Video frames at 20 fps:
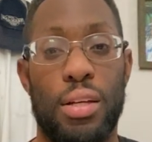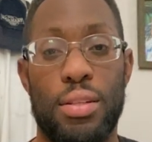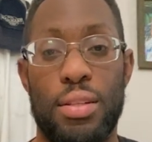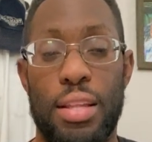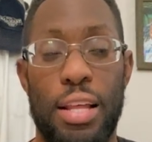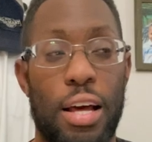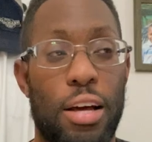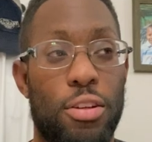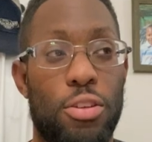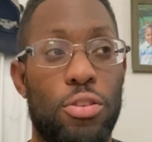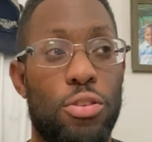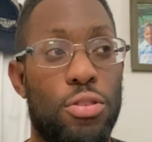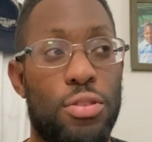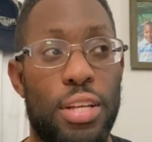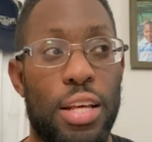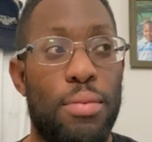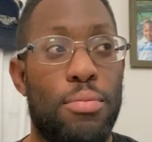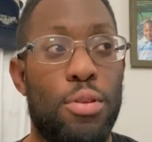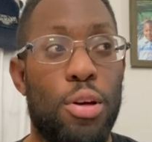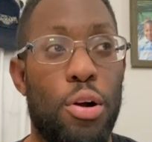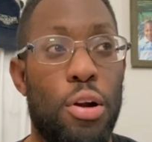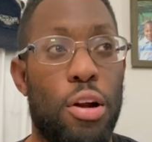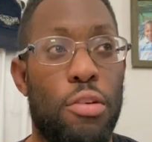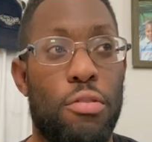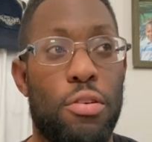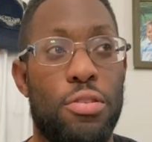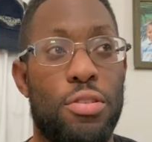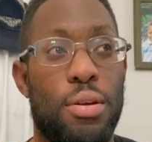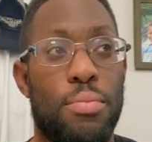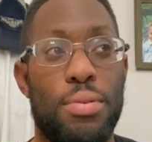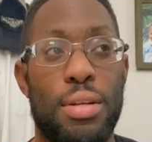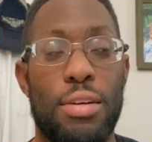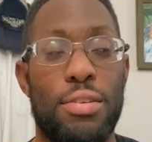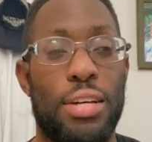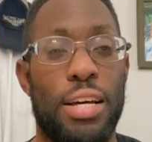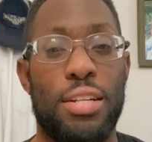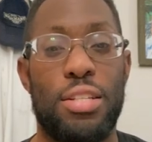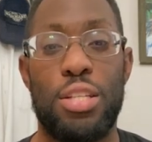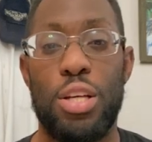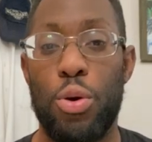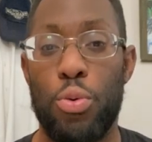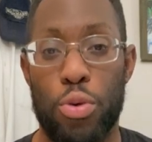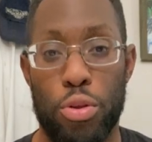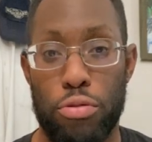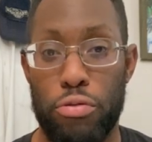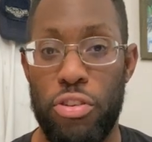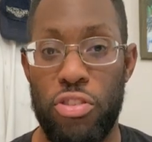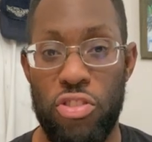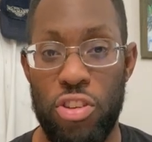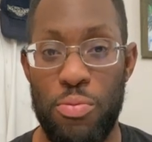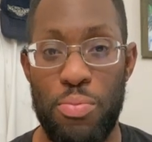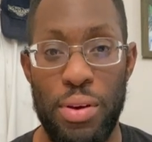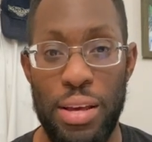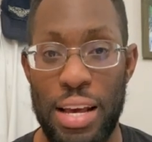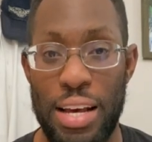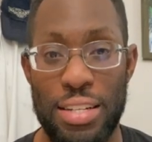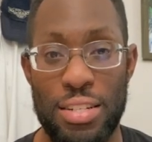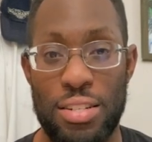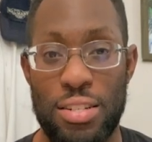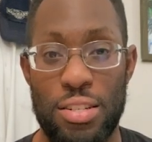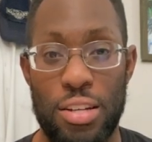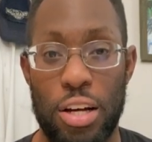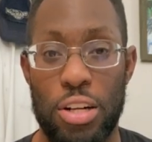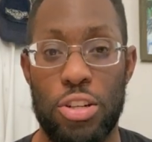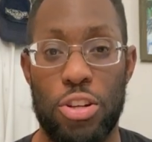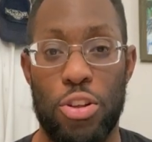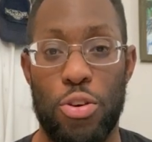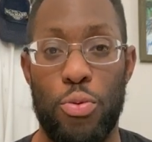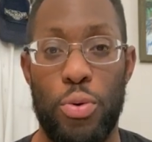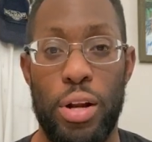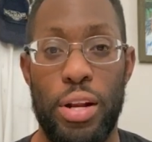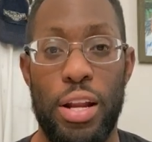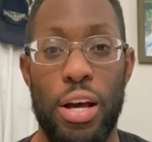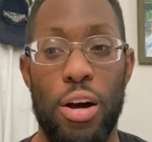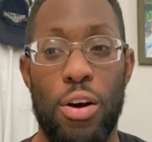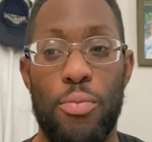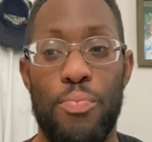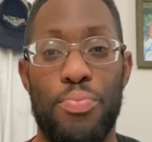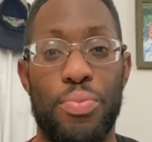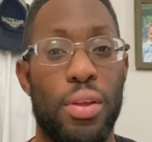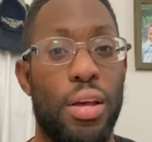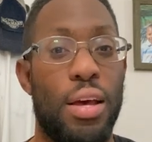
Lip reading: you'll see them doing on the road sometimes like 2 or 3 GPSs stuck to their window.